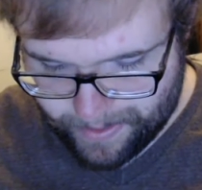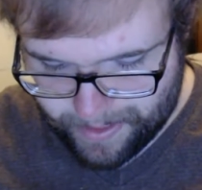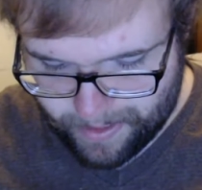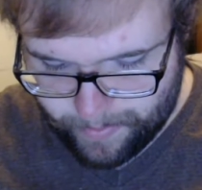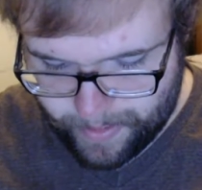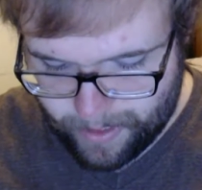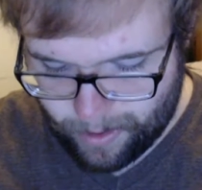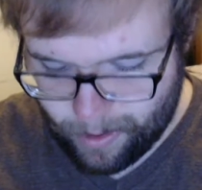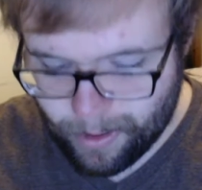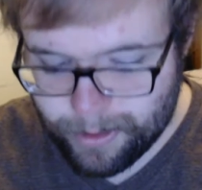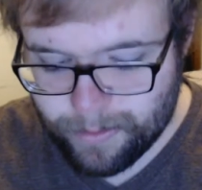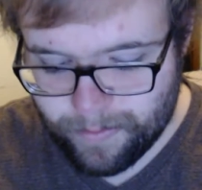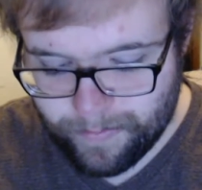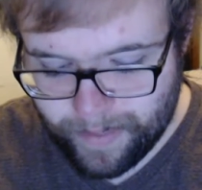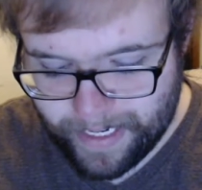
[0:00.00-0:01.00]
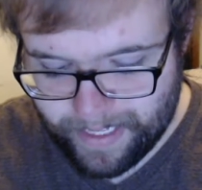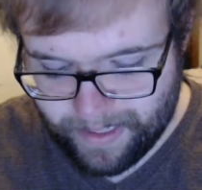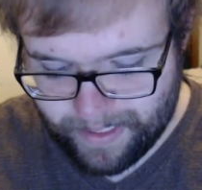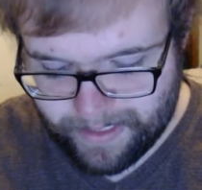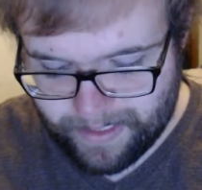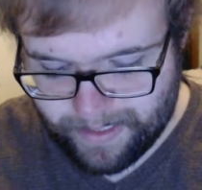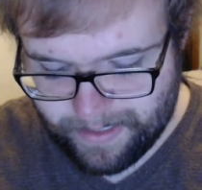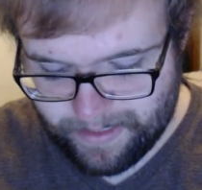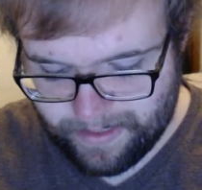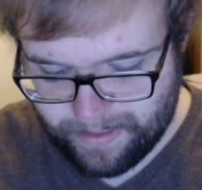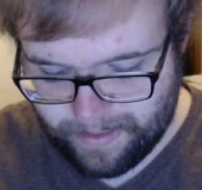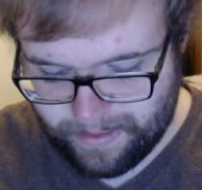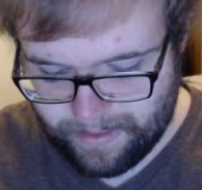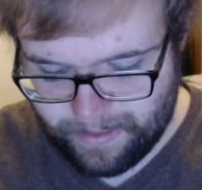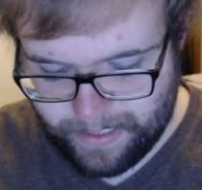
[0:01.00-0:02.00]
There's going to be an ultraviolet
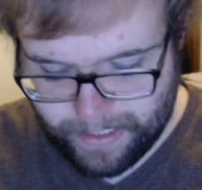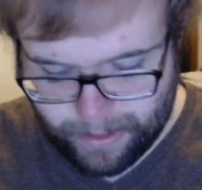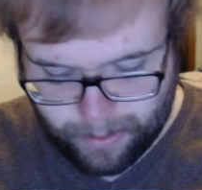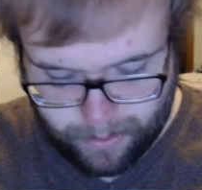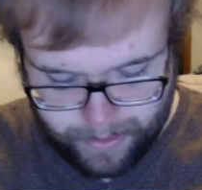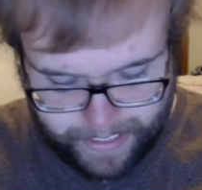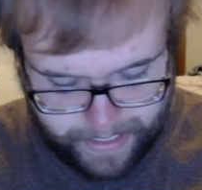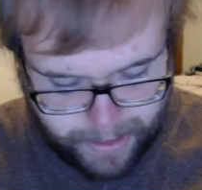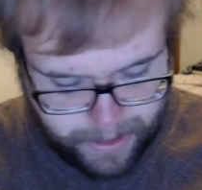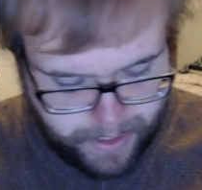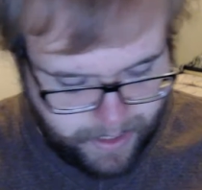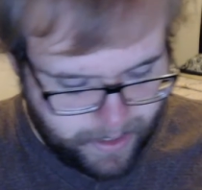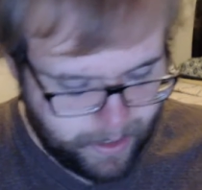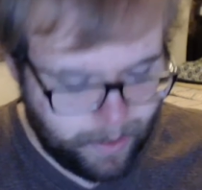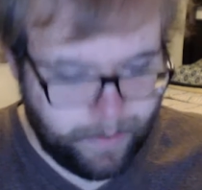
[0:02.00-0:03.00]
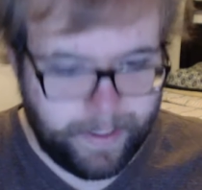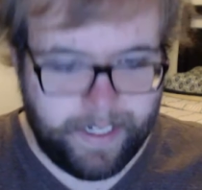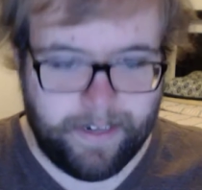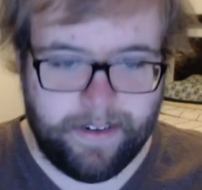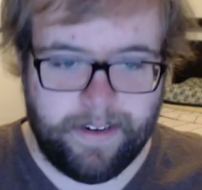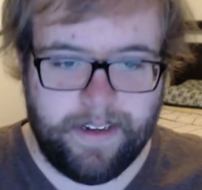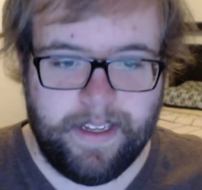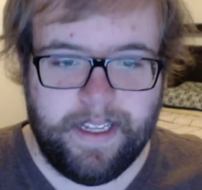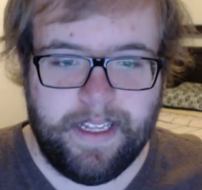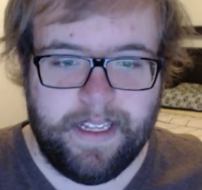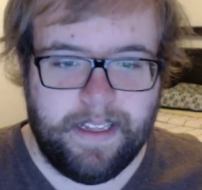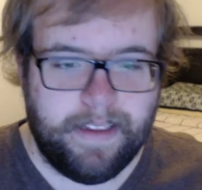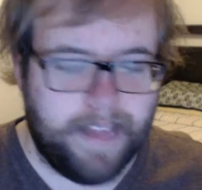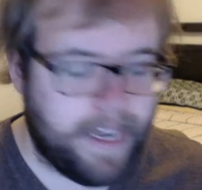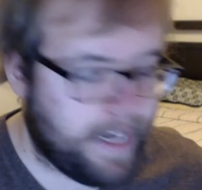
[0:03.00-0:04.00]
digital HD code here
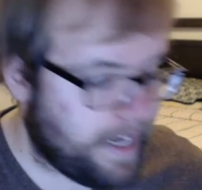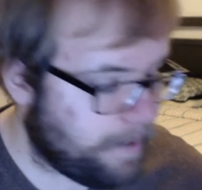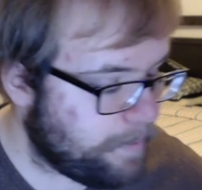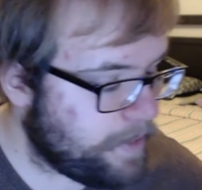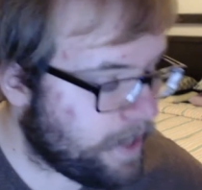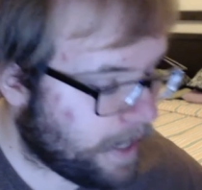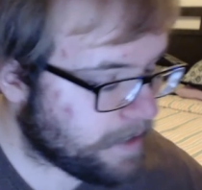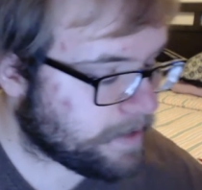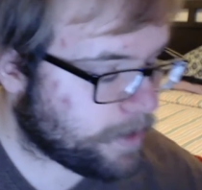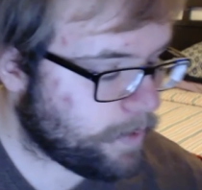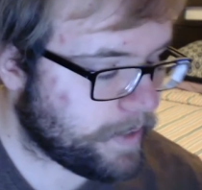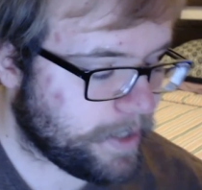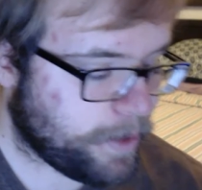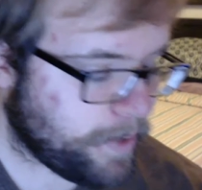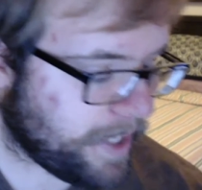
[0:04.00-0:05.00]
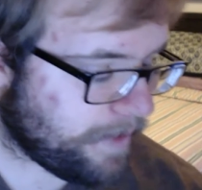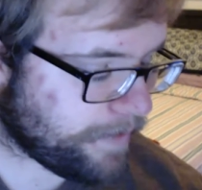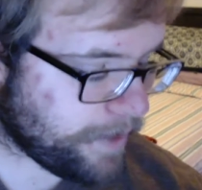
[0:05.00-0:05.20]
that I am not going to